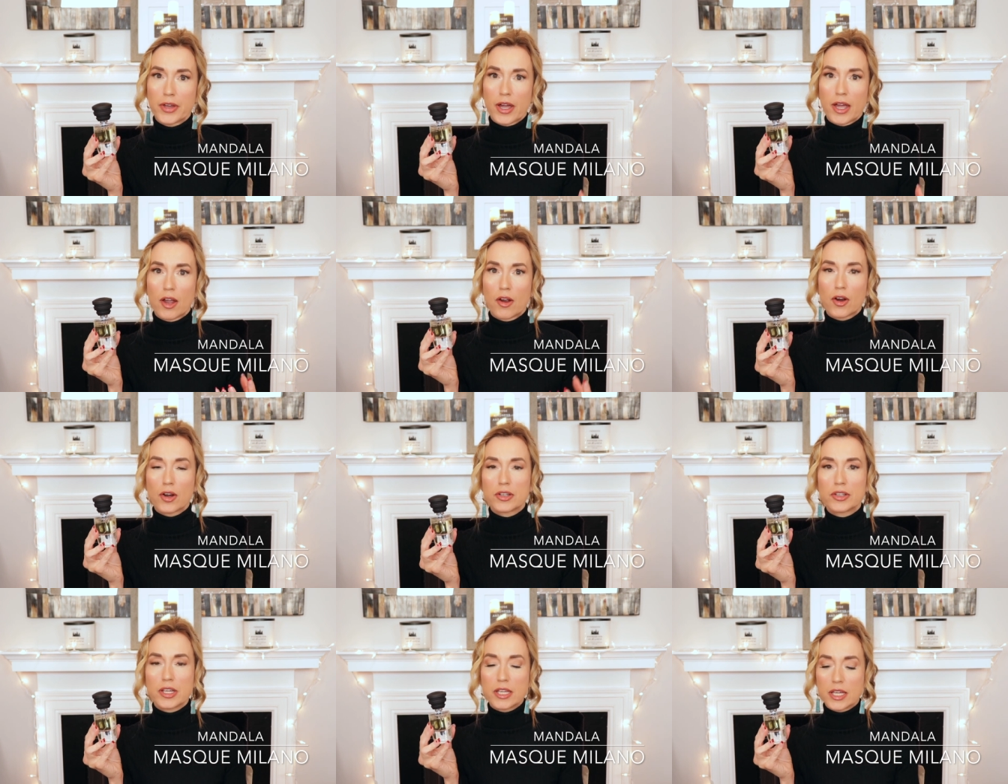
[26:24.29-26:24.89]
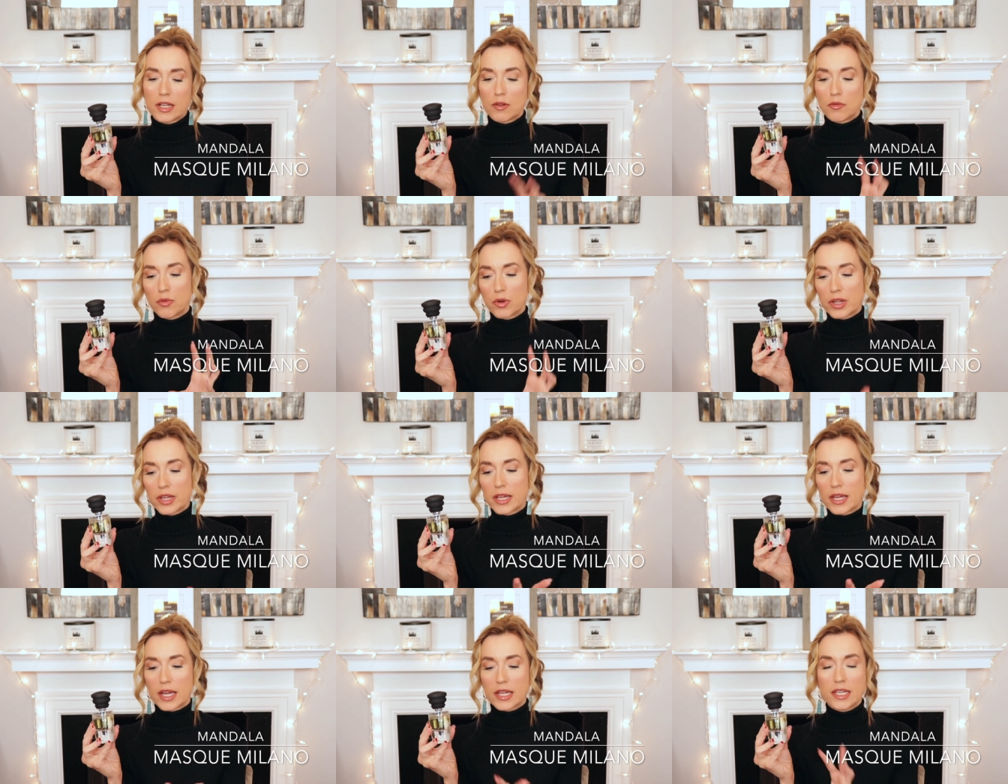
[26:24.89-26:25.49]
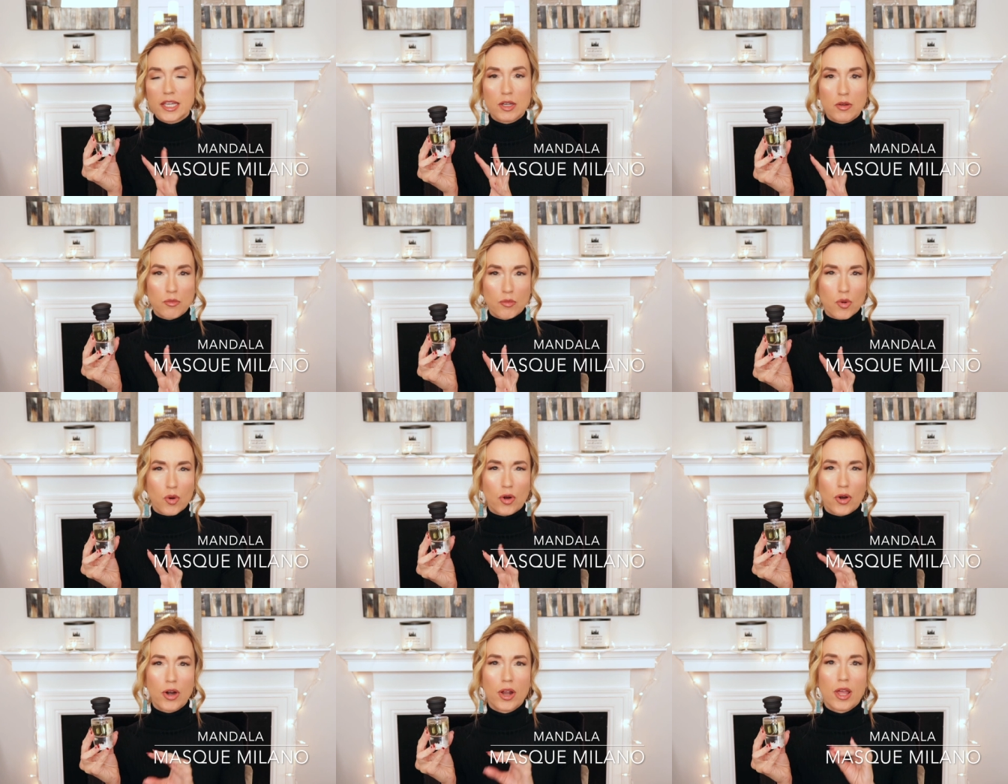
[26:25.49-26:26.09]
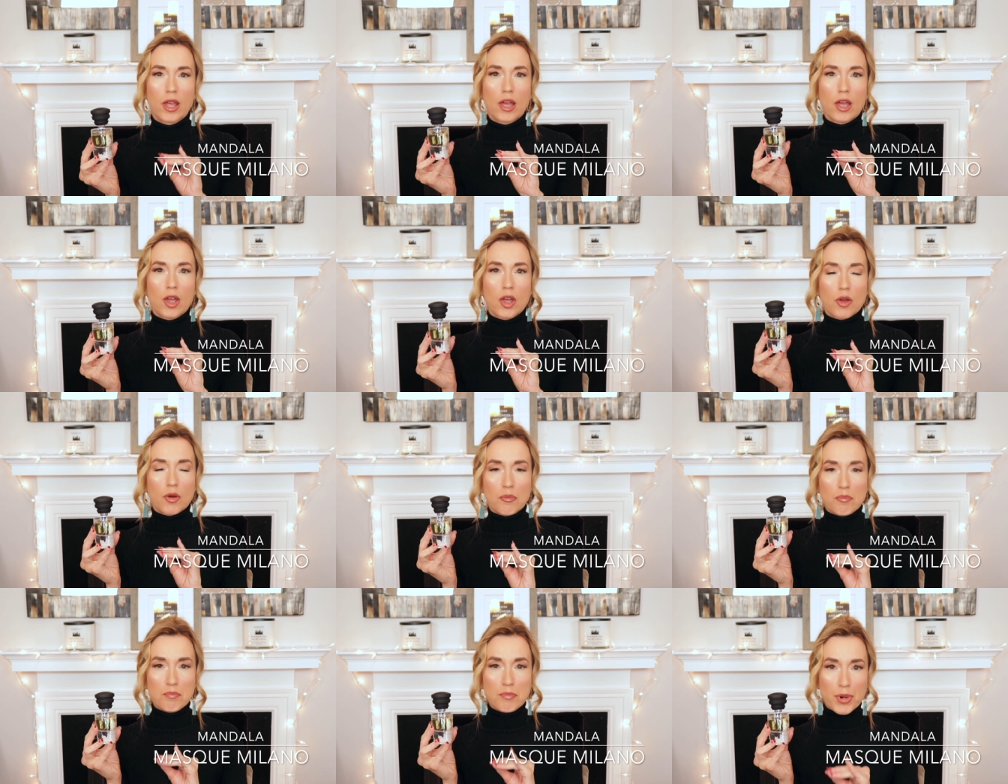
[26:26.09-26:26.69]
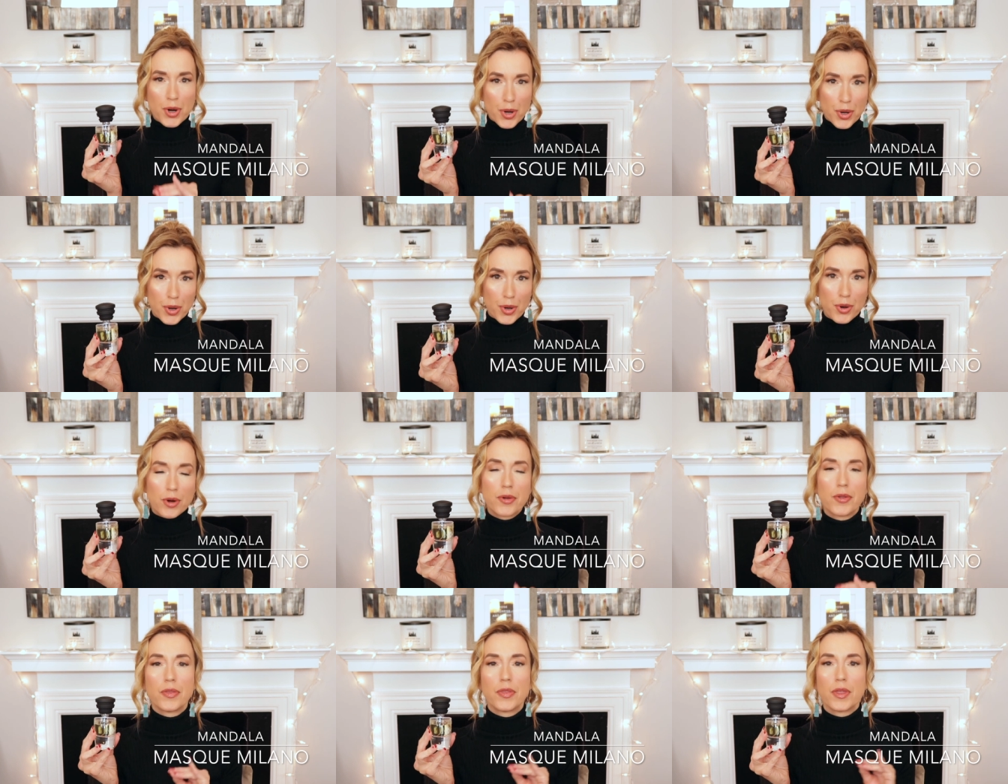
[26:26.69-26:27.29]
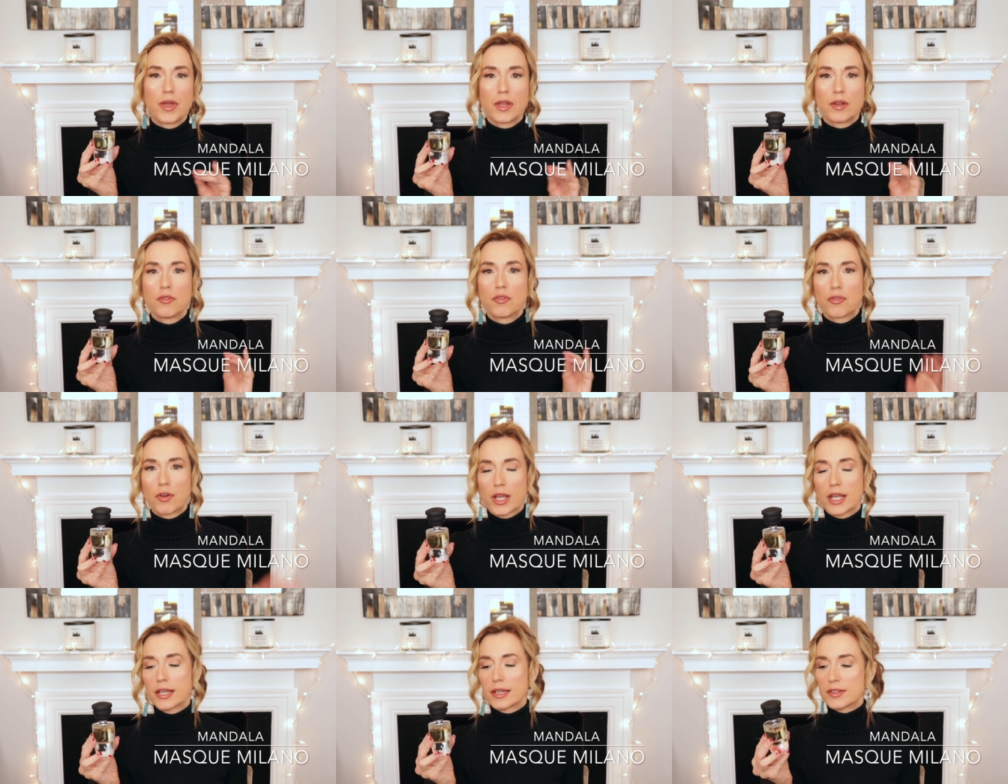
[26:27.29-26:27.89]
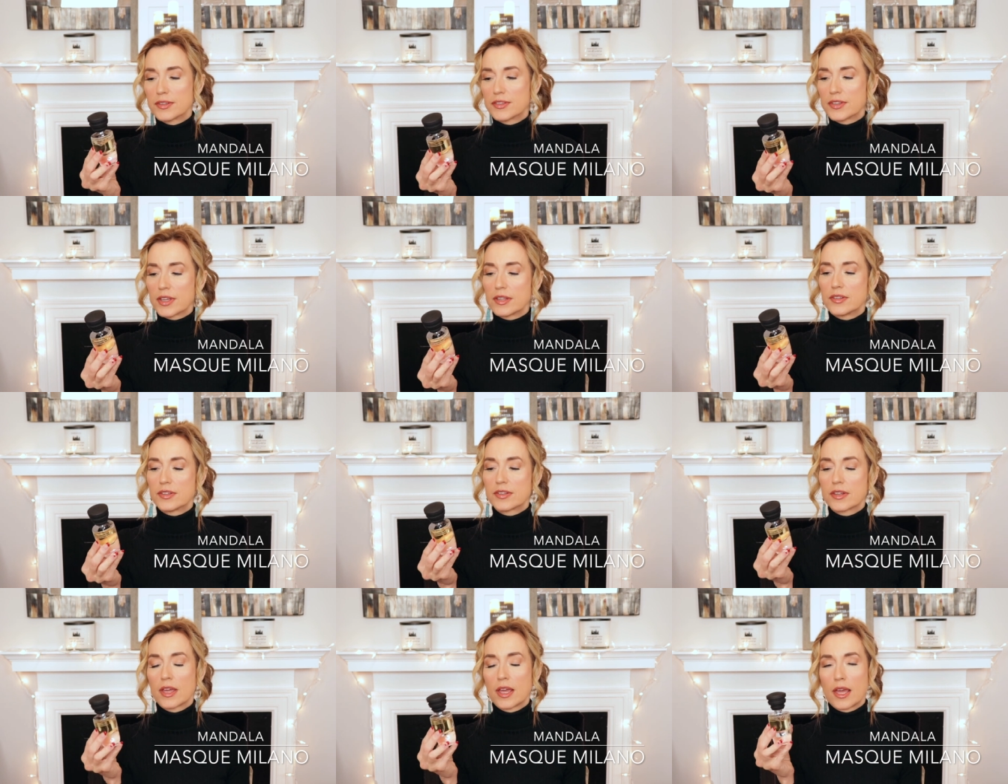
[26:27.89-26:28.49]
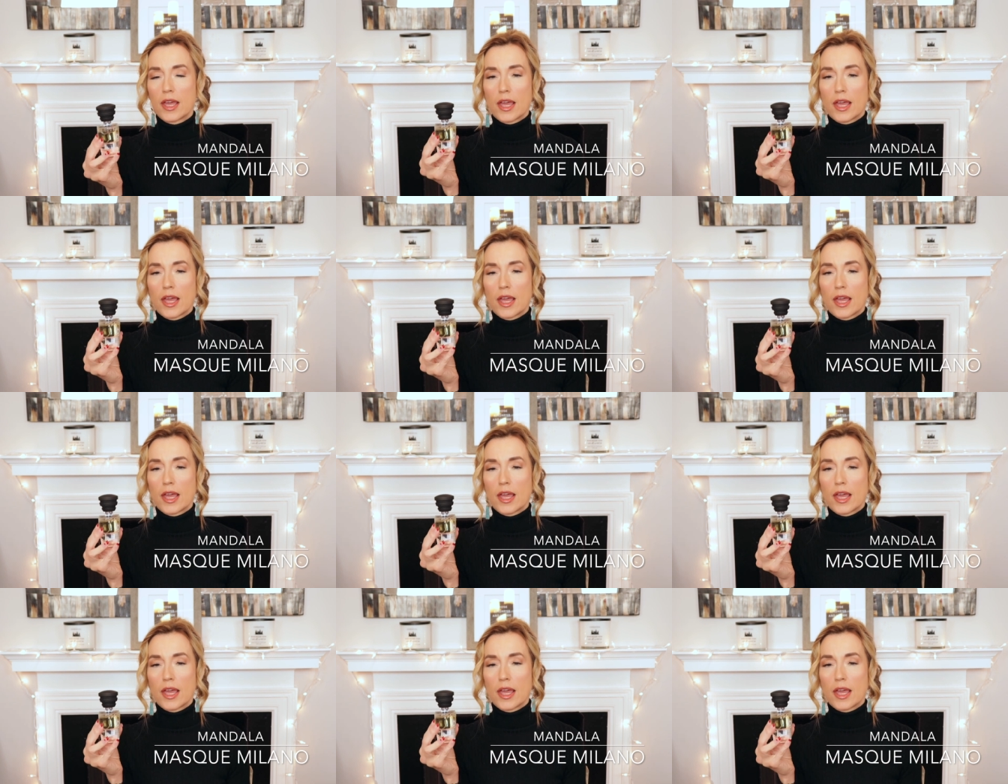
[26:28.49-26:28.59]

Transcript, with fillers: I hardly get it. Really, I get more myrrh than frankincense.